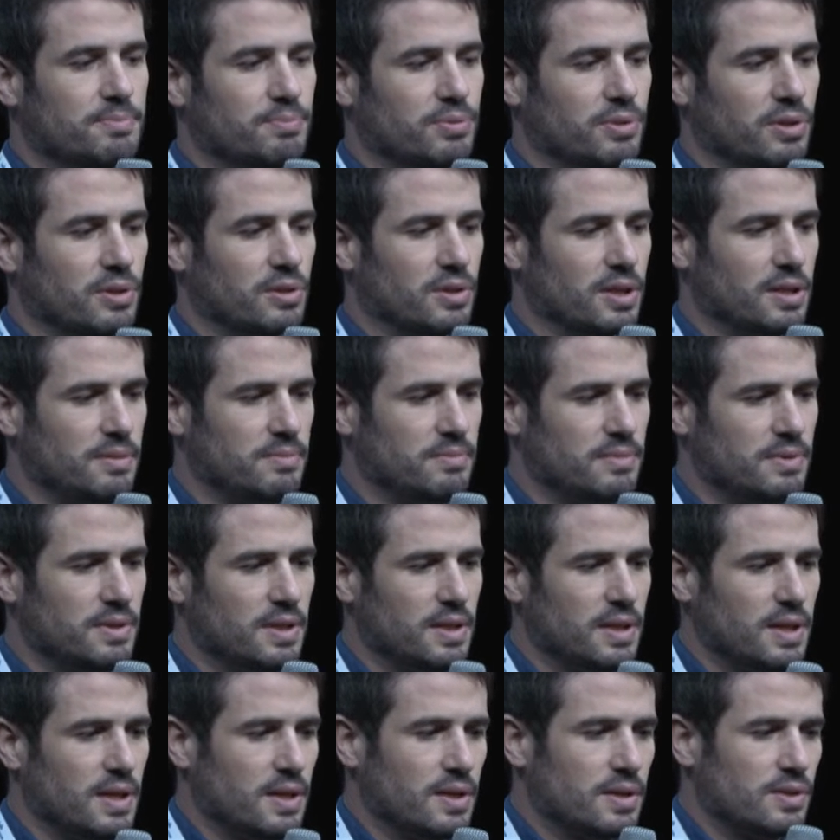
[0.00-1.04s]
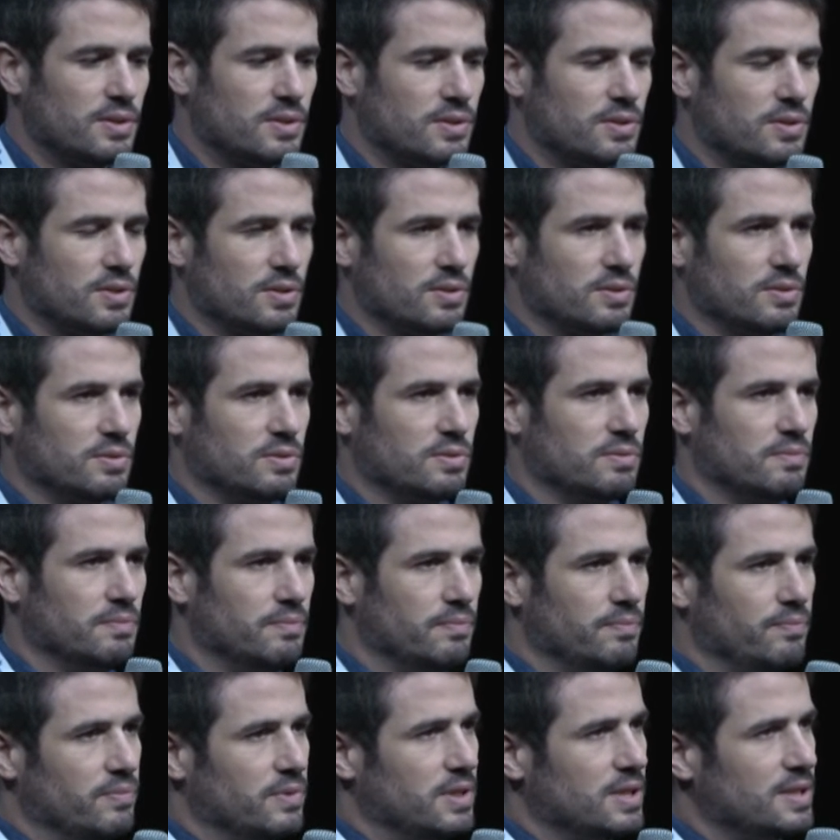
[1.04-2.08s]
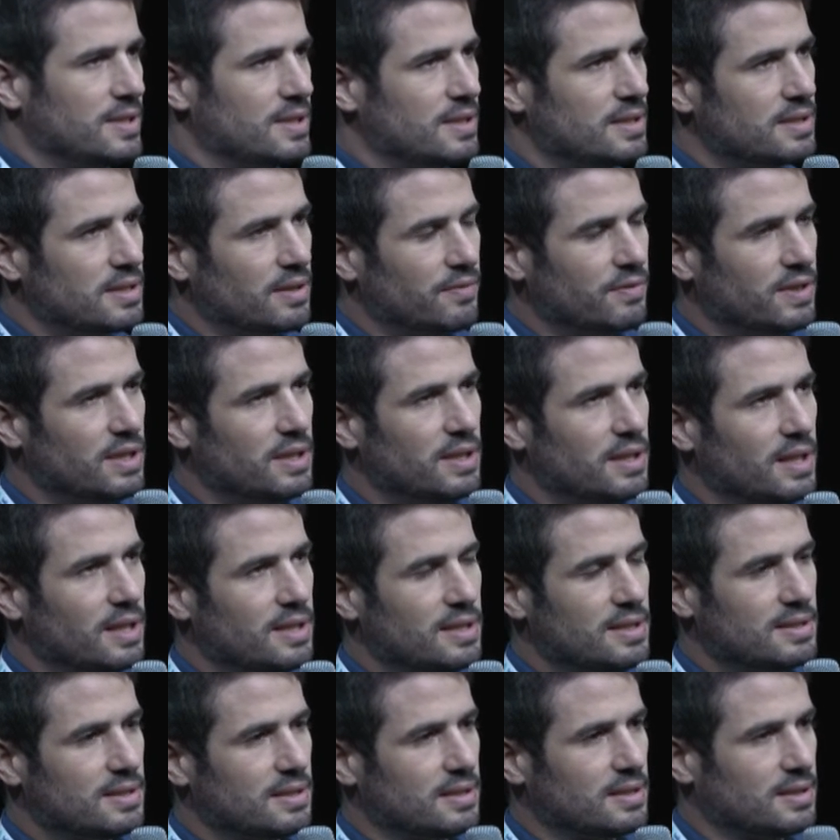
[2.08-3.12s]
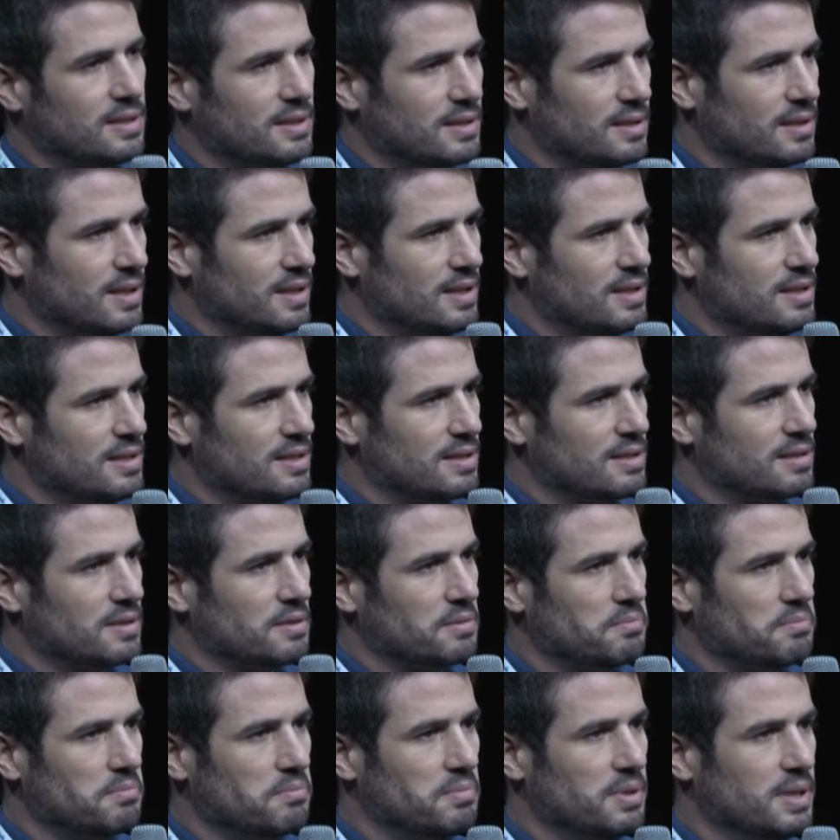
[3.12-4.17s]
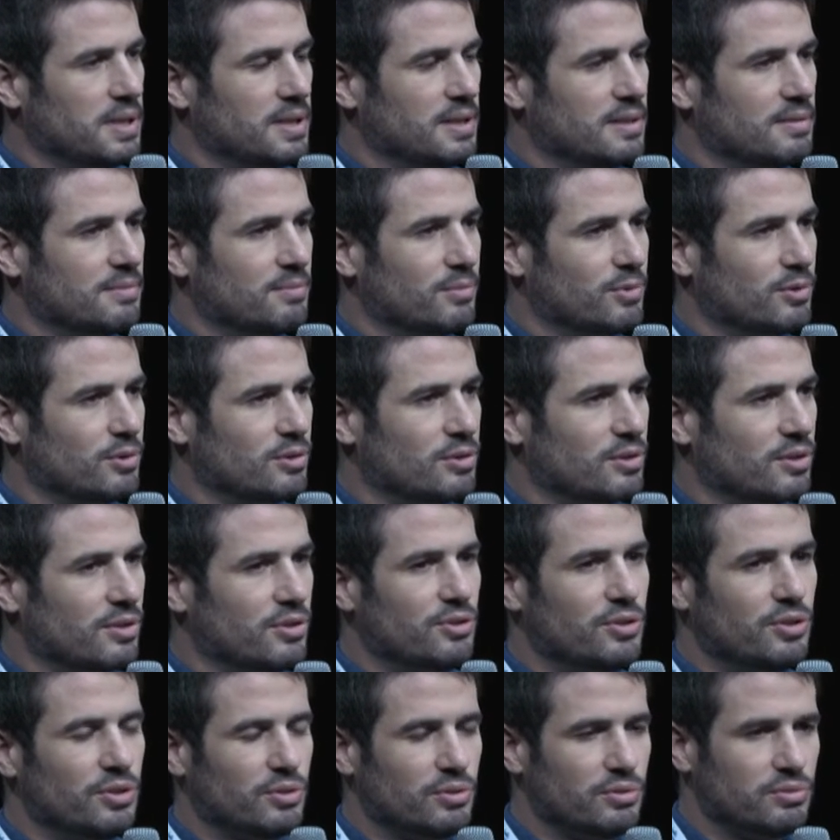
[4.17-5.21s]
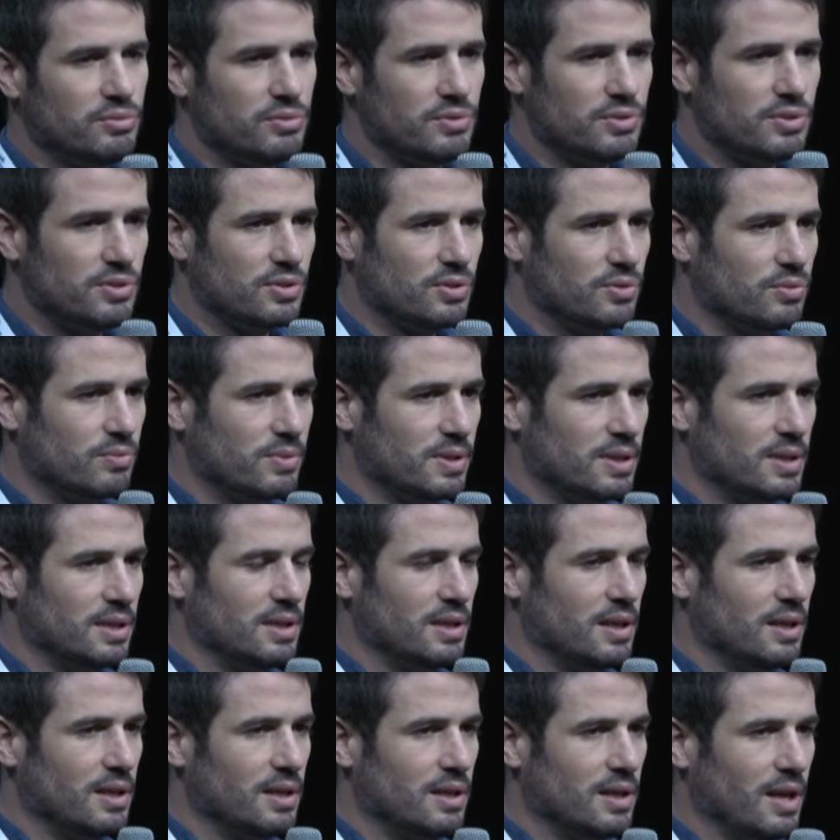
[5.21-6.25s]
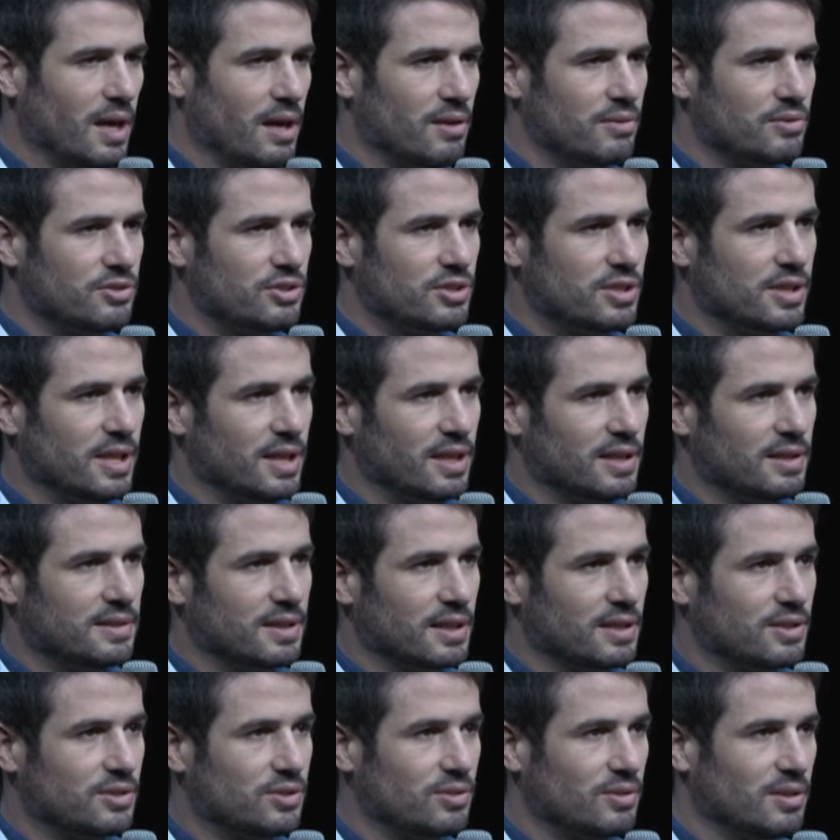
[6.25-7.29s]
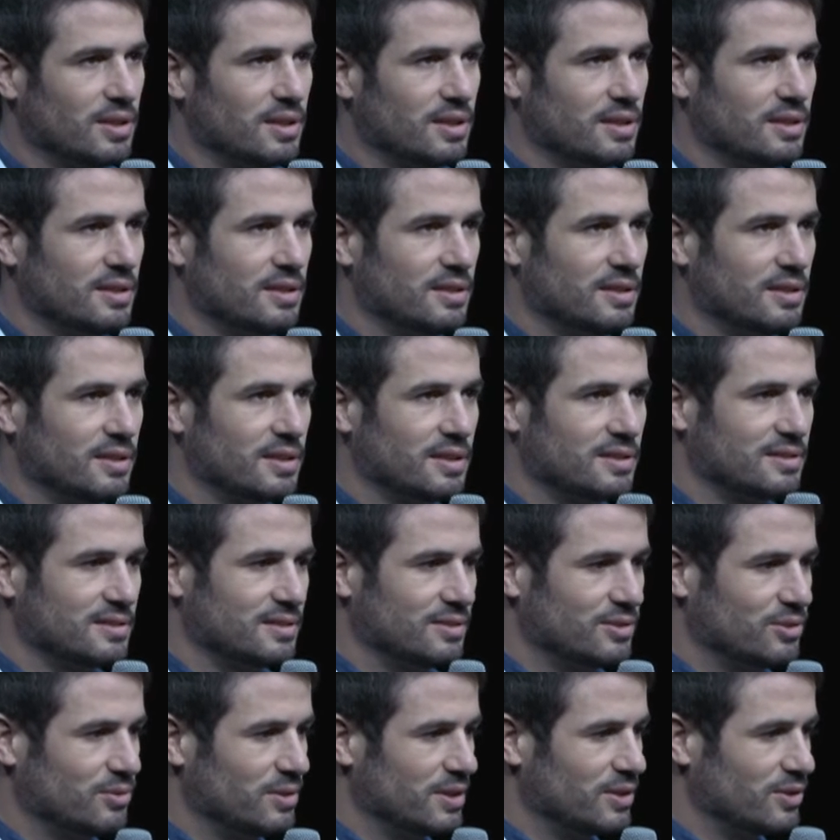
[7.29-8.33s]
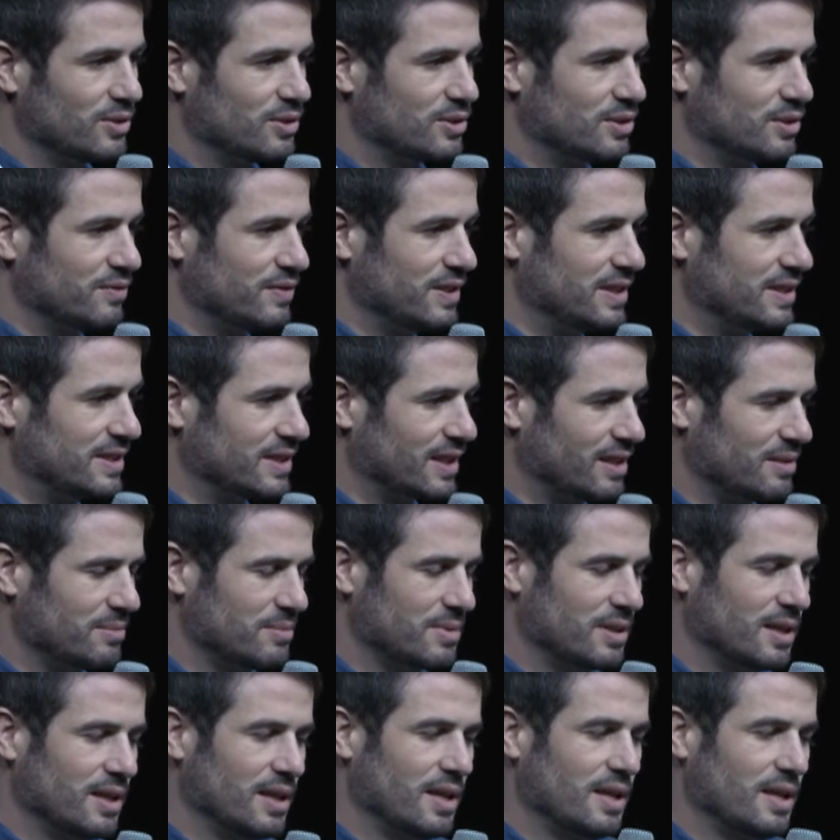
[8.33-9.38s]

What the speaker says: program. So this is something that is a bit more new. So we launched that actually during the COVID time,